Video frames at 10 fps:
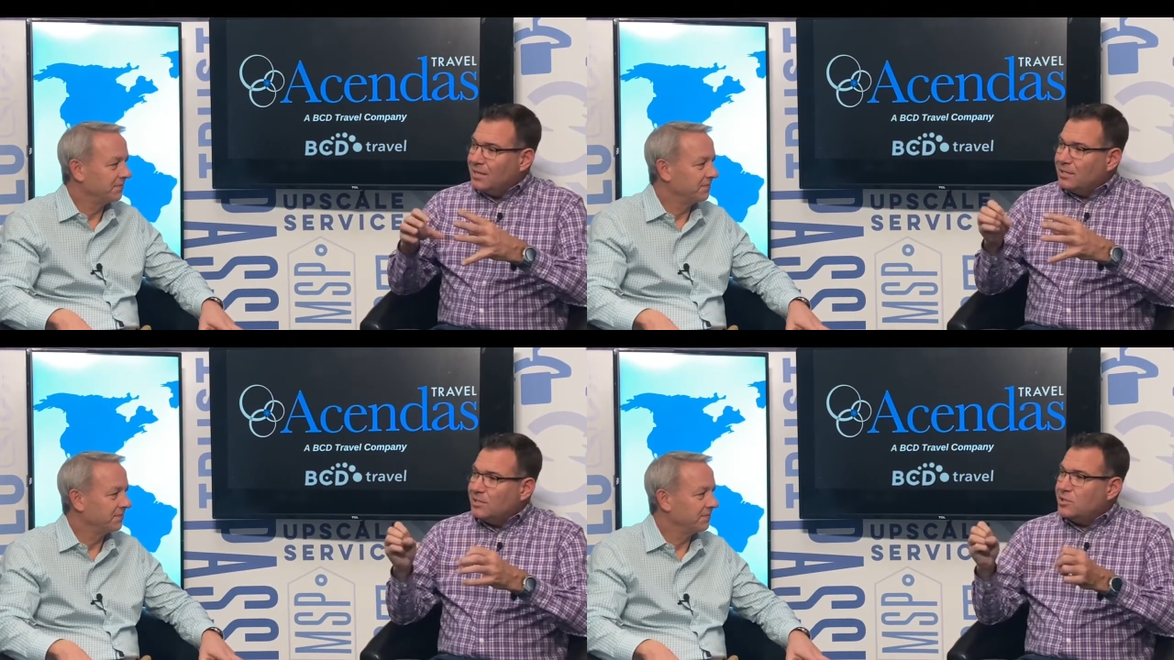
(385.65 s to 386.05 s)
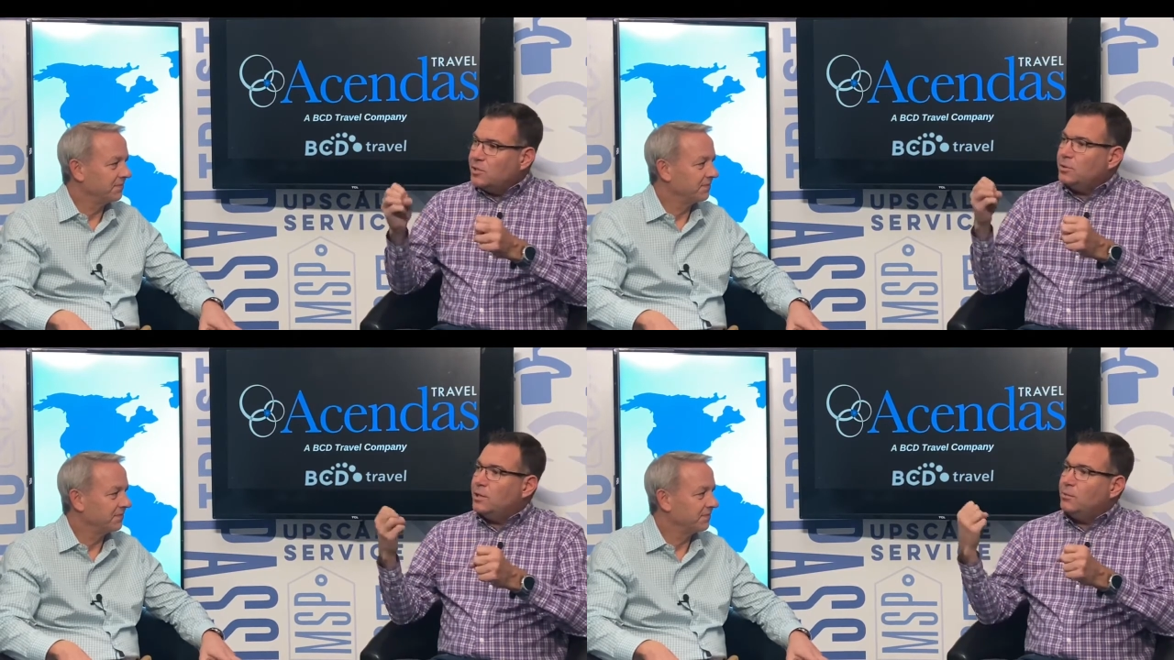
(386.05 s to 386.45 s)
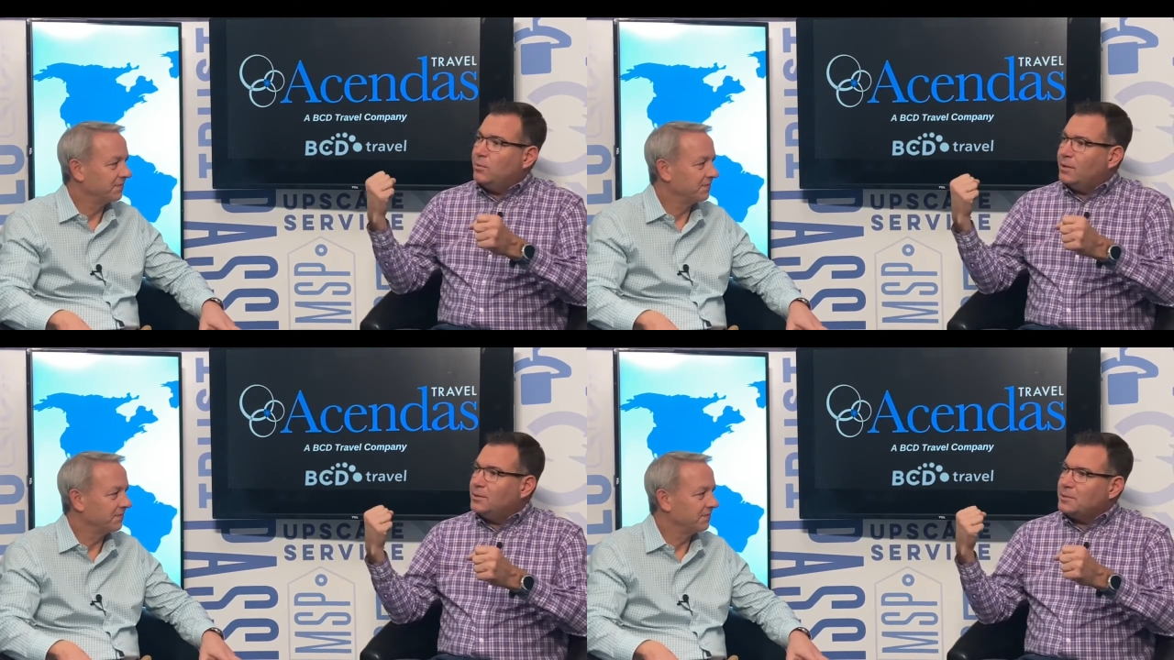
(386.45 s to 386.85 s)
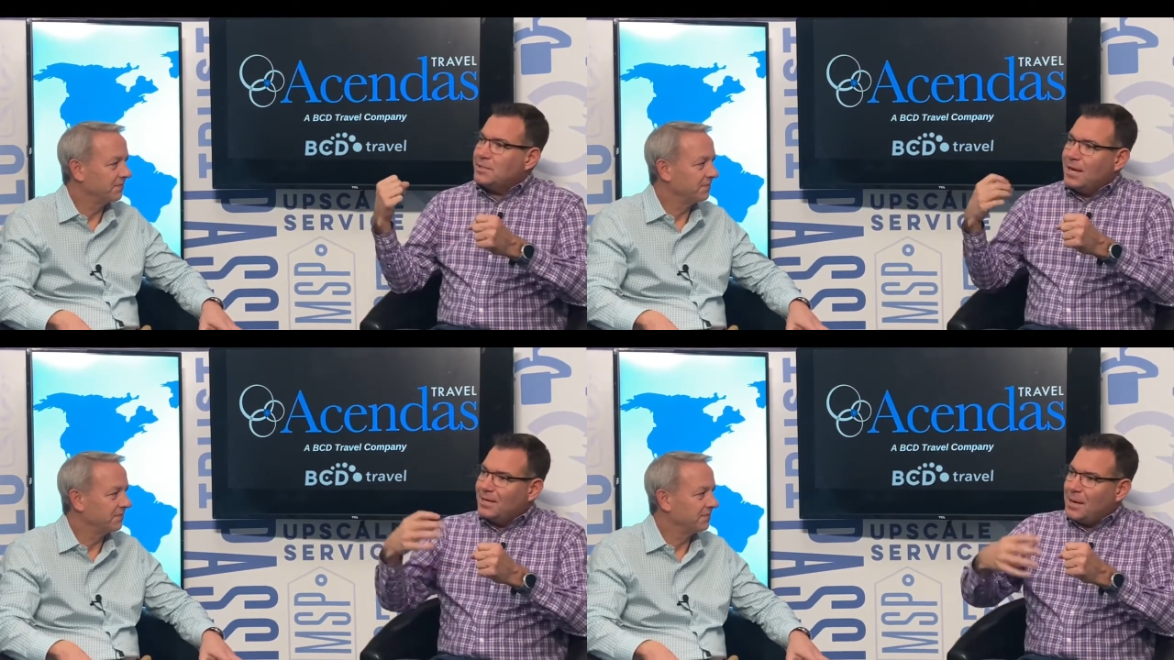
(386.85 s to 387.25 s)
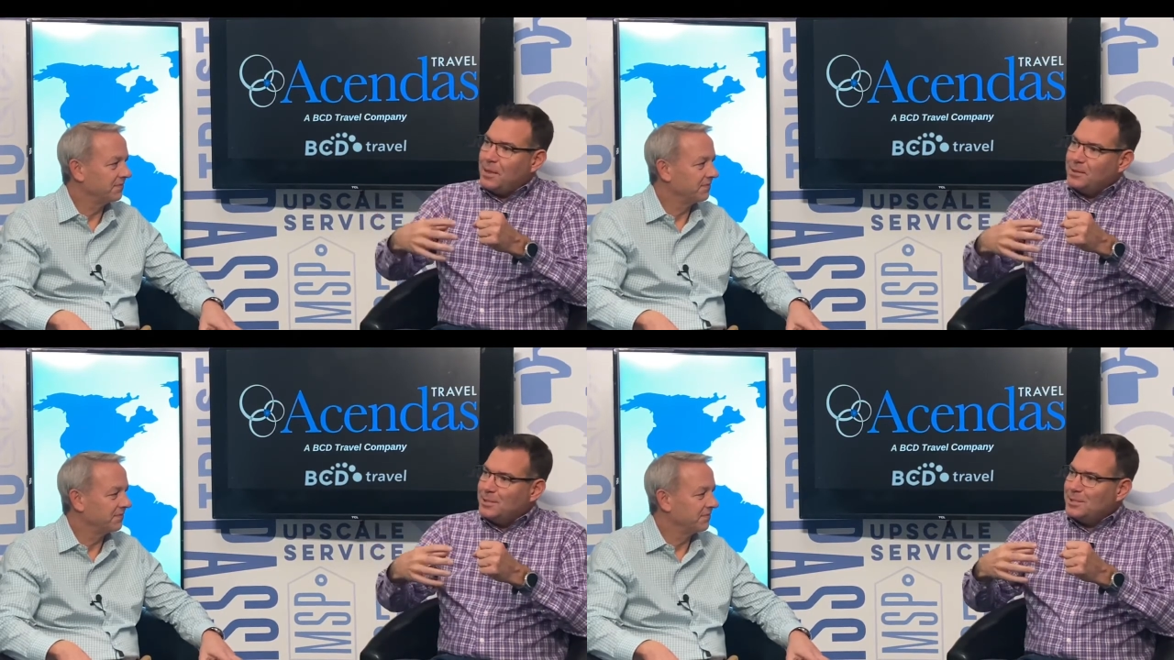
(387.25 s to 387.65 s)
Speaker 1: they still couldn't bring those
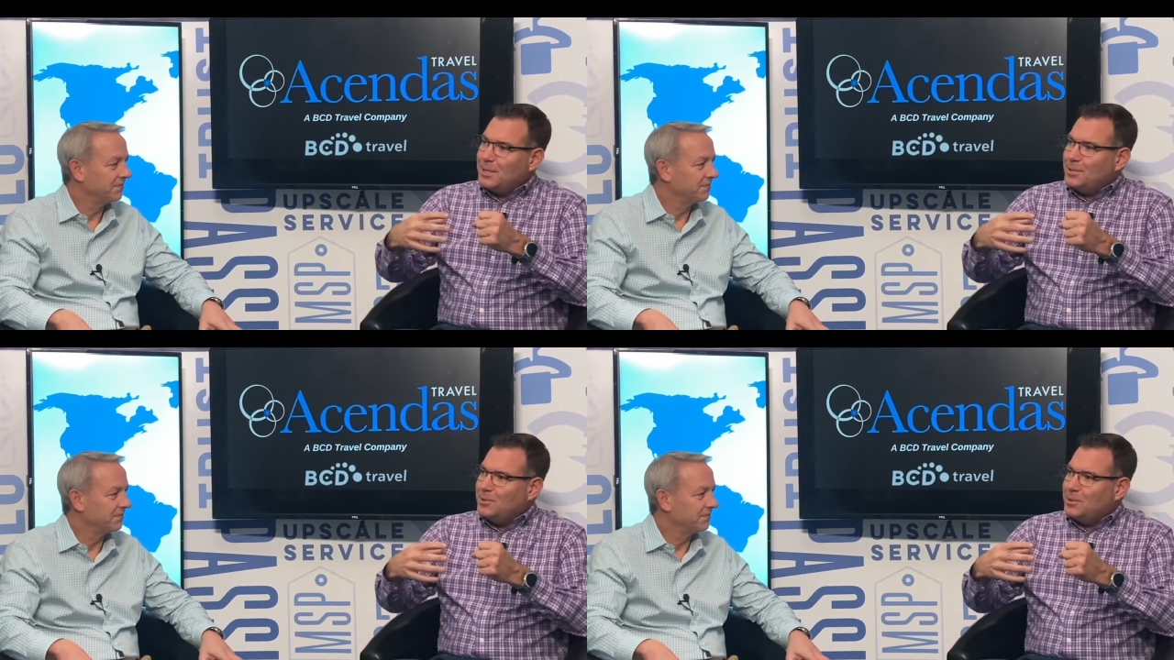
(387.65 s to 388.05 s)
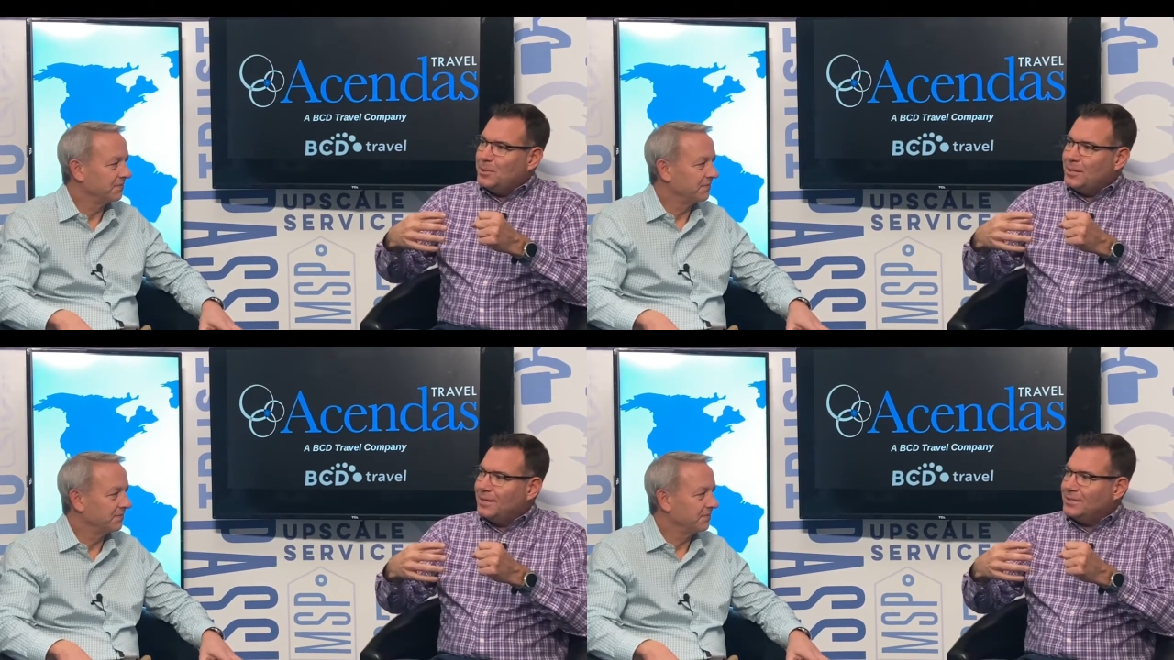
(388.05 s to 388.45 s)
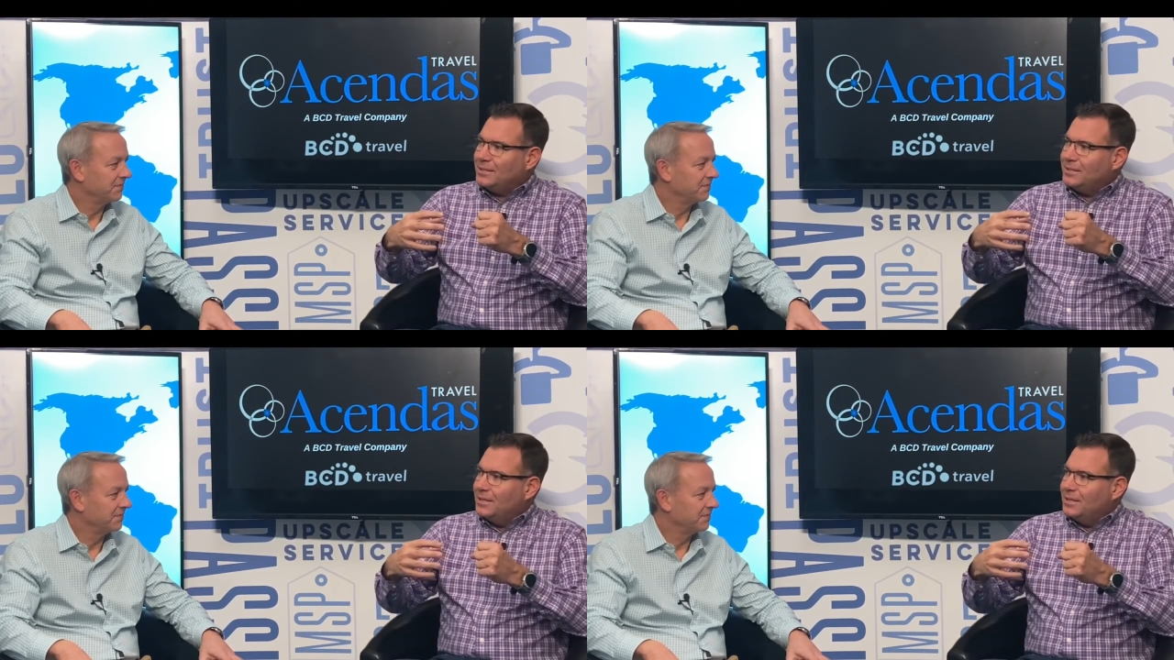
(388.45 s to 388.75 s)
technologies like you could on the